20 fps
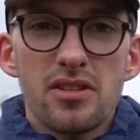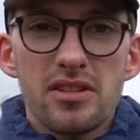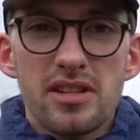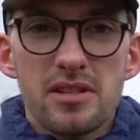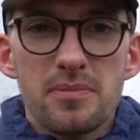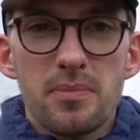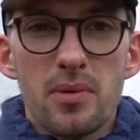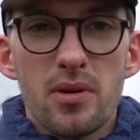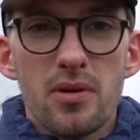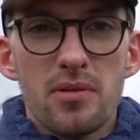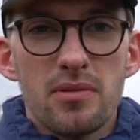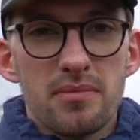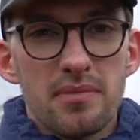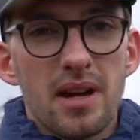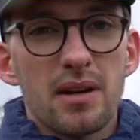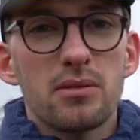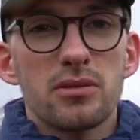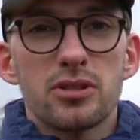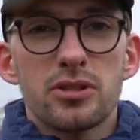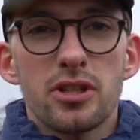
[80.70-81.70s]
this boot.
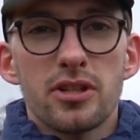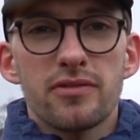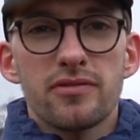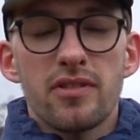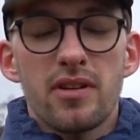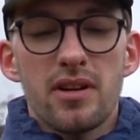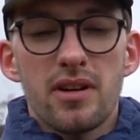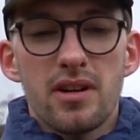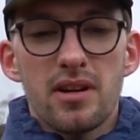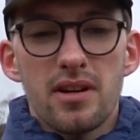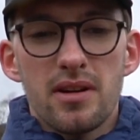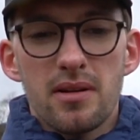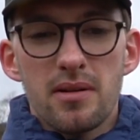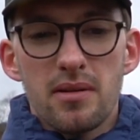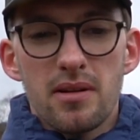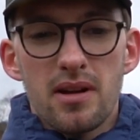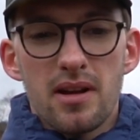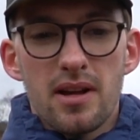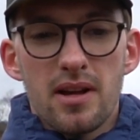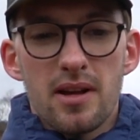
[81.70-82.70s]
That was just for
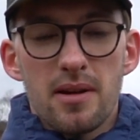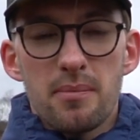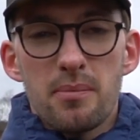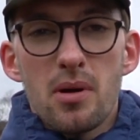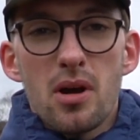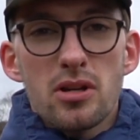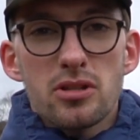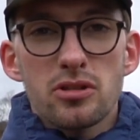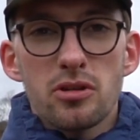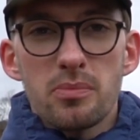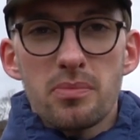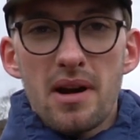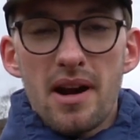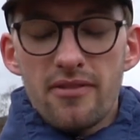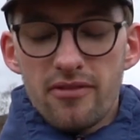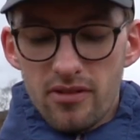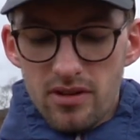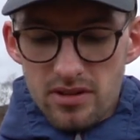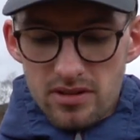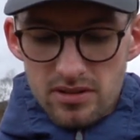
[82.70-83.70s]
personal
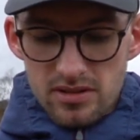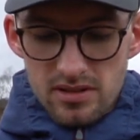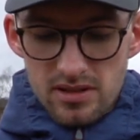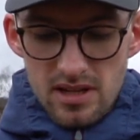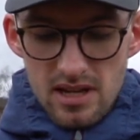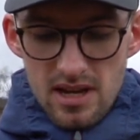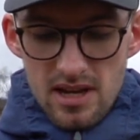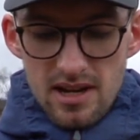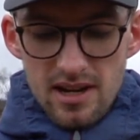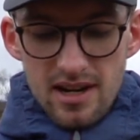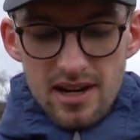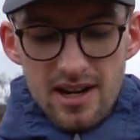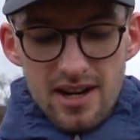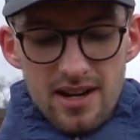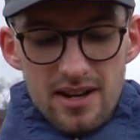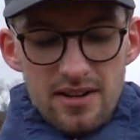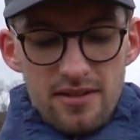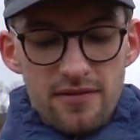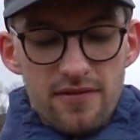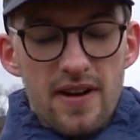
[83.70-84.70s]
preference.
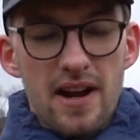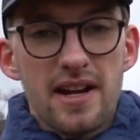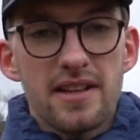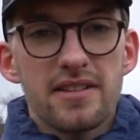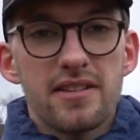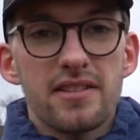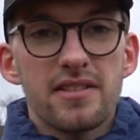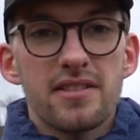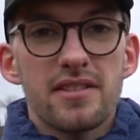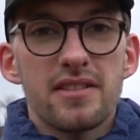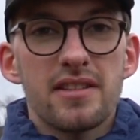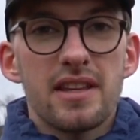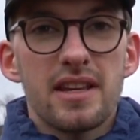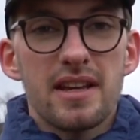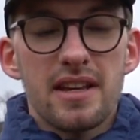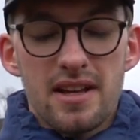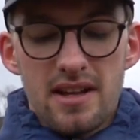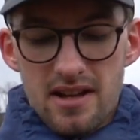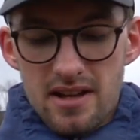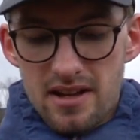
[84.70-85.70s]
I find that
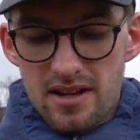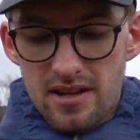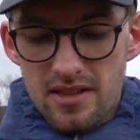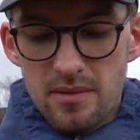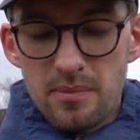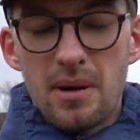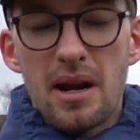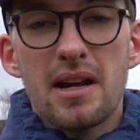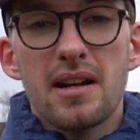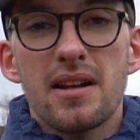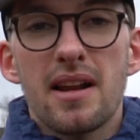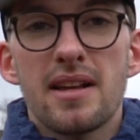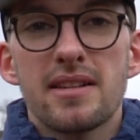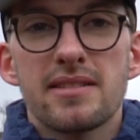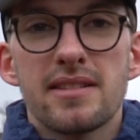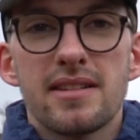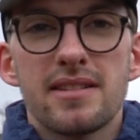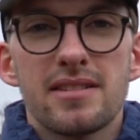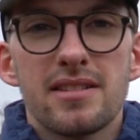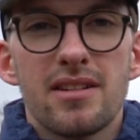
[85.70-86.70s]
the black
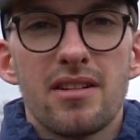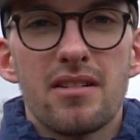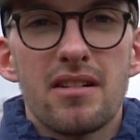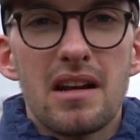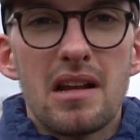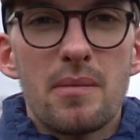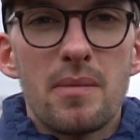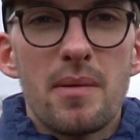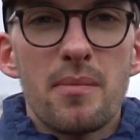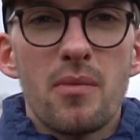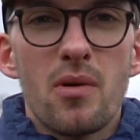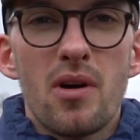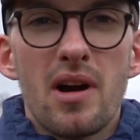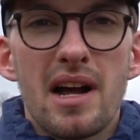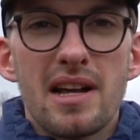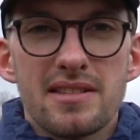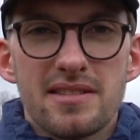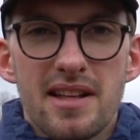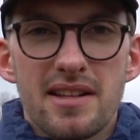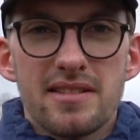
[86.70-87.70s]
laces are a little bit more
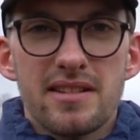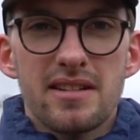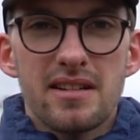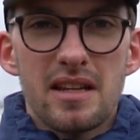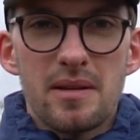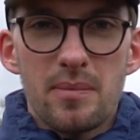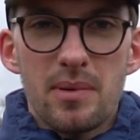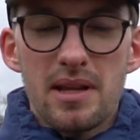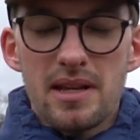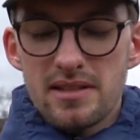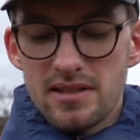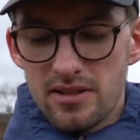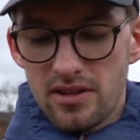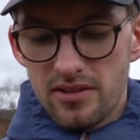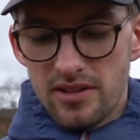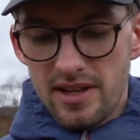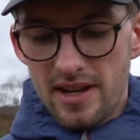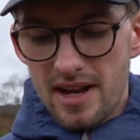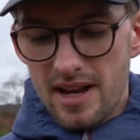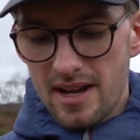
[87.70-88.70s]
aesthetically pleasing
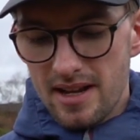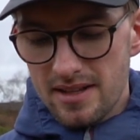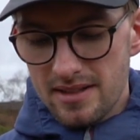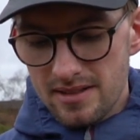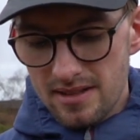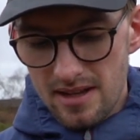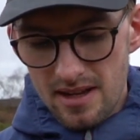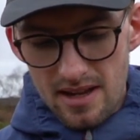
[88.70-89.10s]
on the eyes,